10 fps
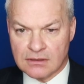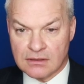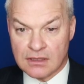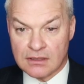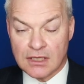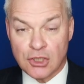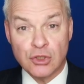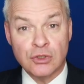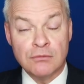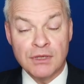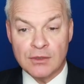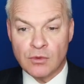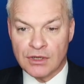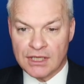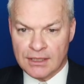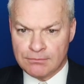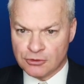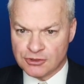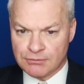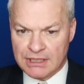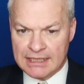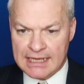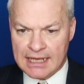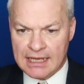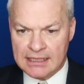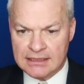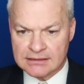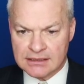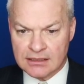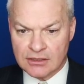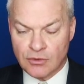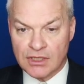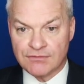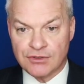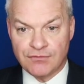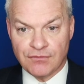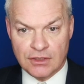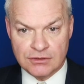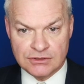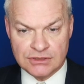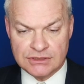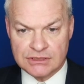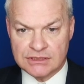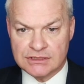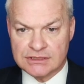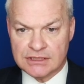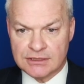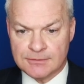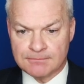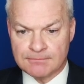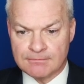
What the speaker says: that there could be one here, possibly an 8, and quite a few floaters to consider.